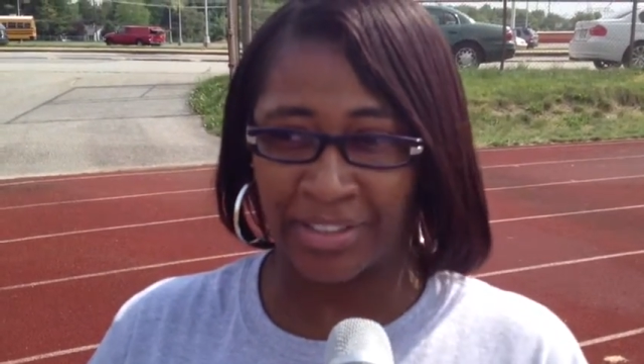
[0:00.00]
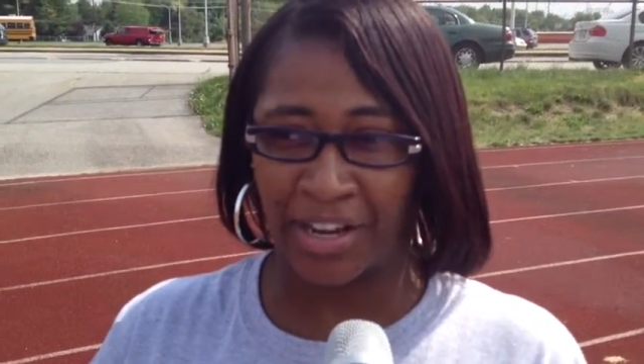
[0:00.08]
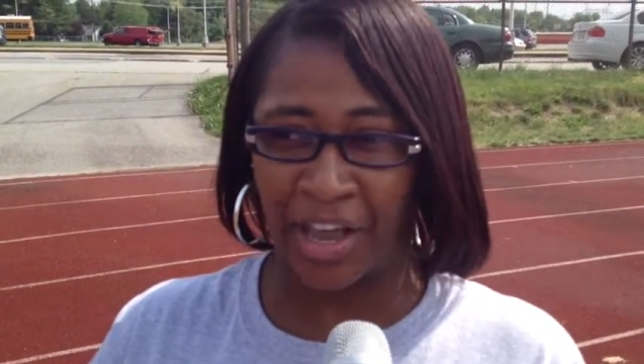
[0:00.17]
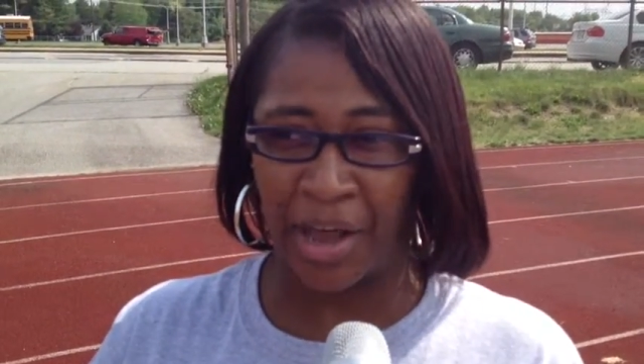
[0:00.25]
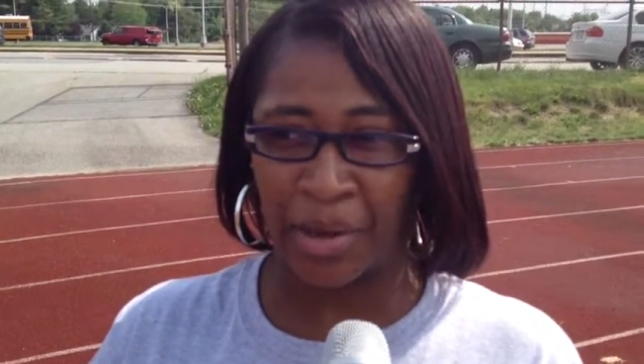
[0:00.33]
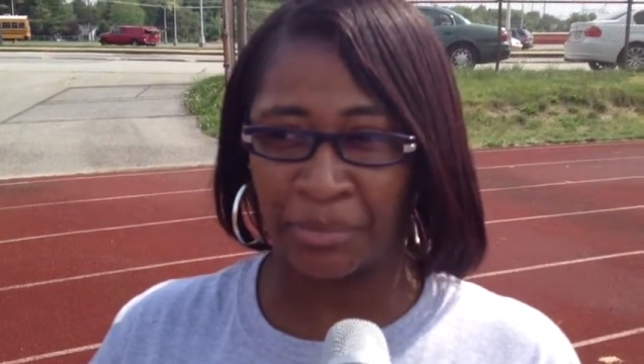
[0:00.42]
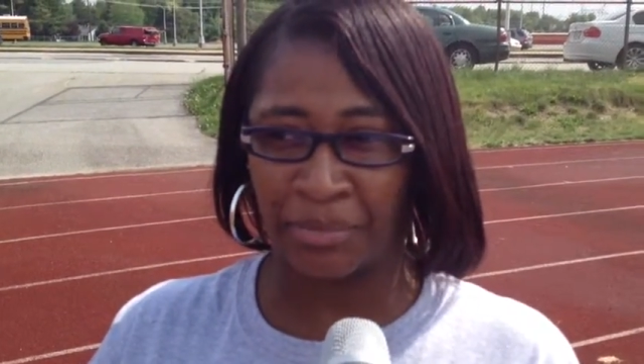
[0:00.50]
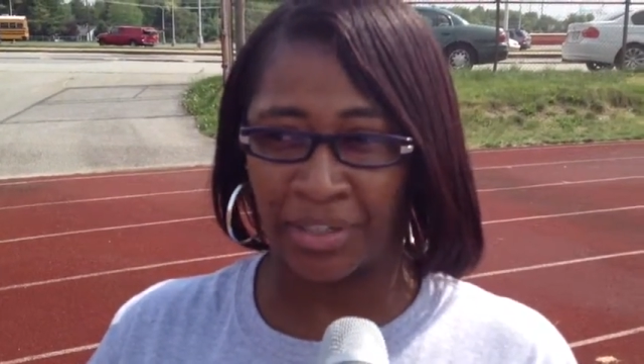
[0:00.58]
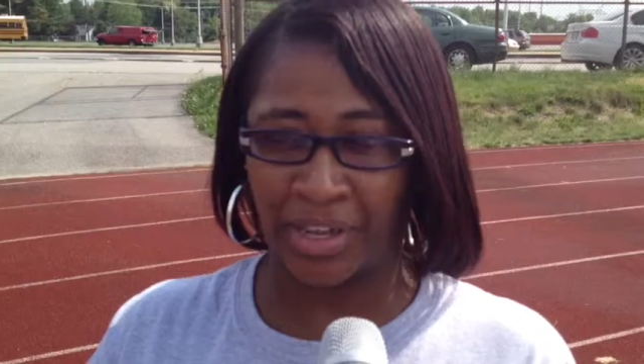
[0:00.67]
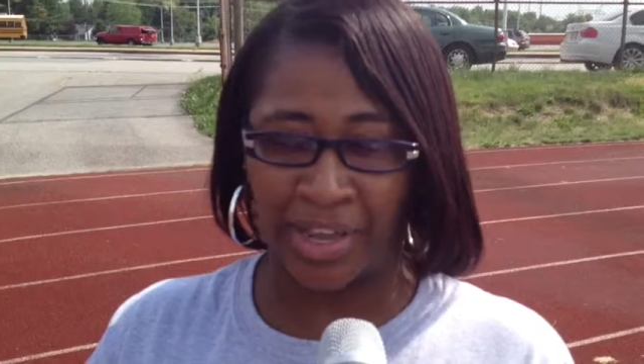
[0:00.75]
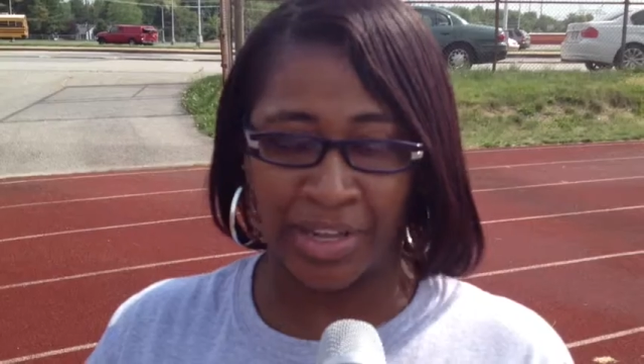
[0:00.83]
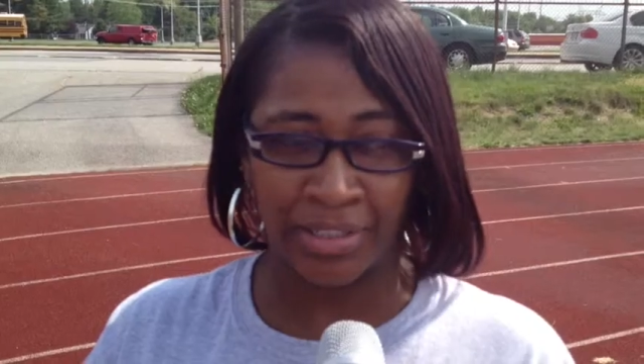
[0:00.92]
I'm
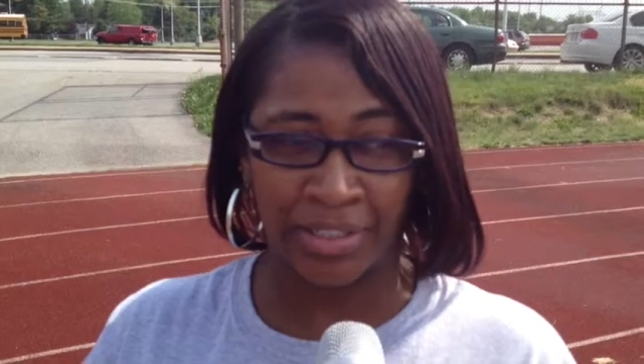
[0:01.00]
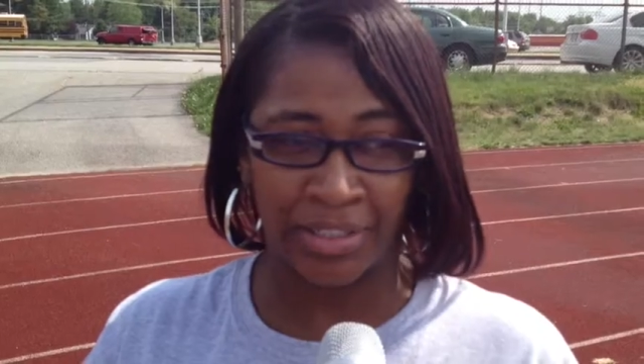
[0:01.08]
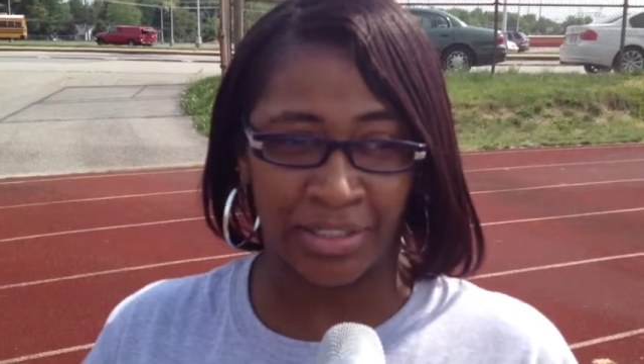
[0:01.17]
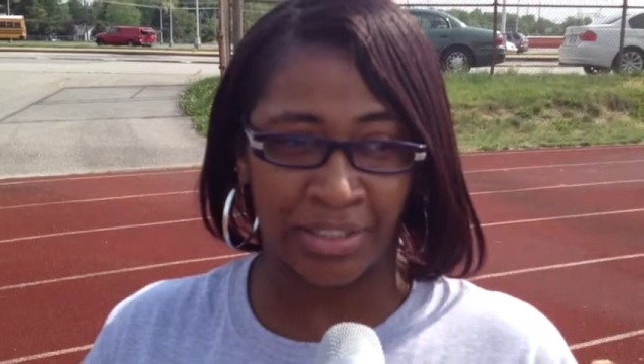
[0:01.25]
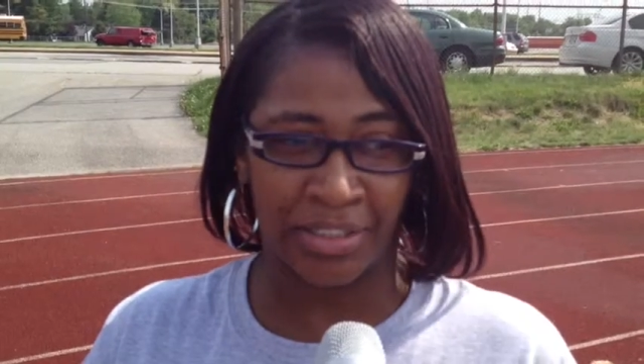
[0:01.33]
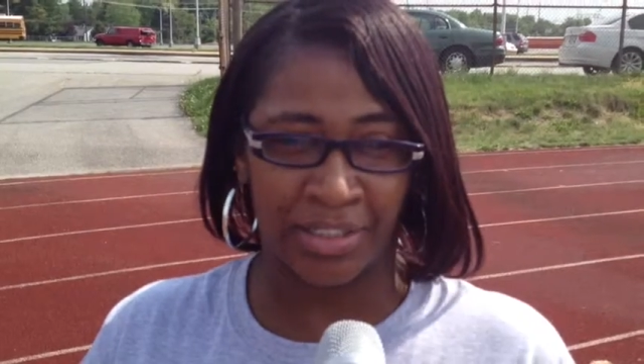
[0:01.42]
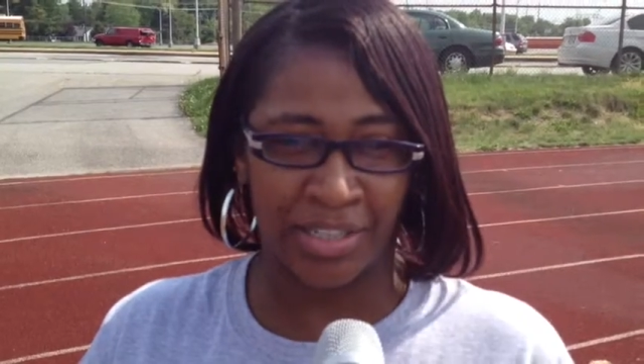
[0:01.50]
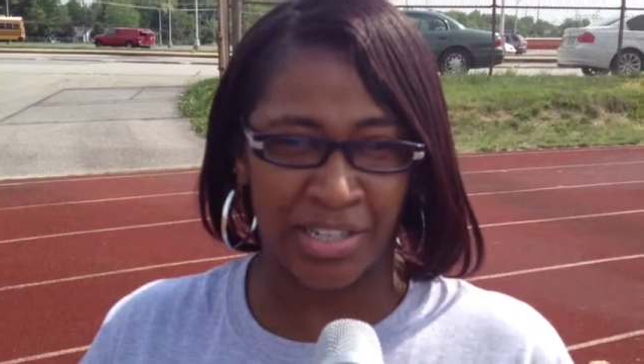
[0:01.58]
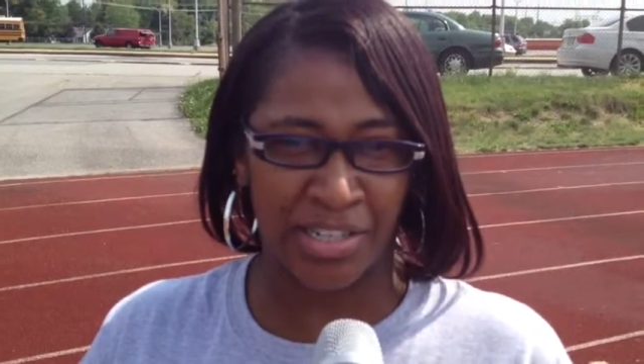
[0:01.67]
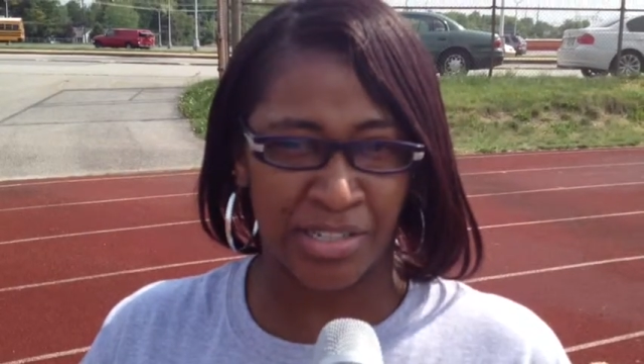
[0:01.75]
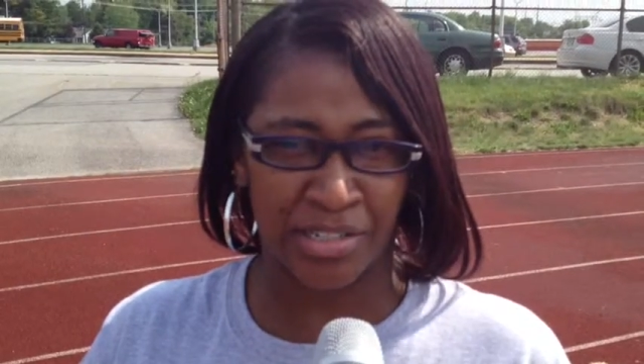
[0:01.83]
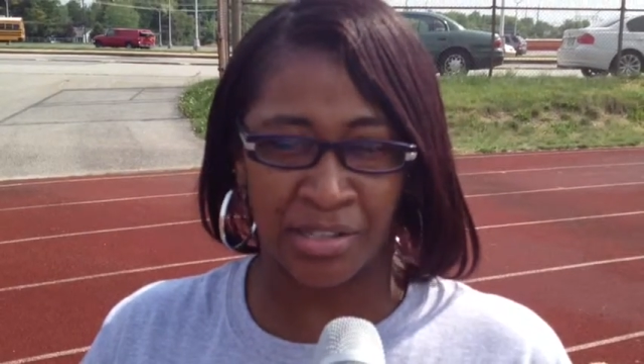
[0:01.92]
glad that he
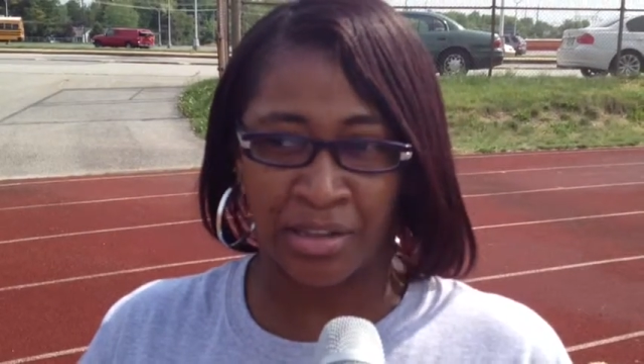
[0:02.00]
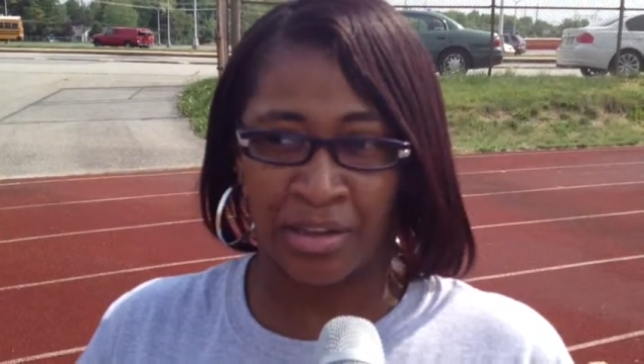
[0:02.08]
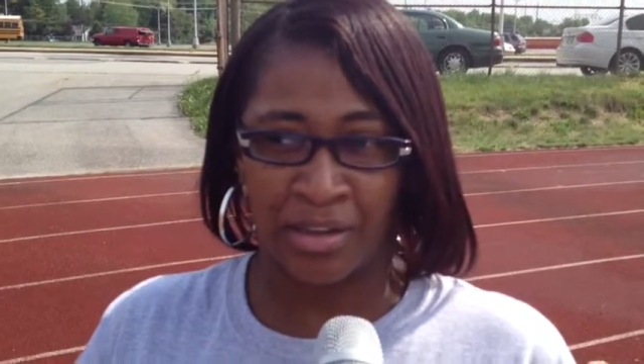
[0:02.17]
has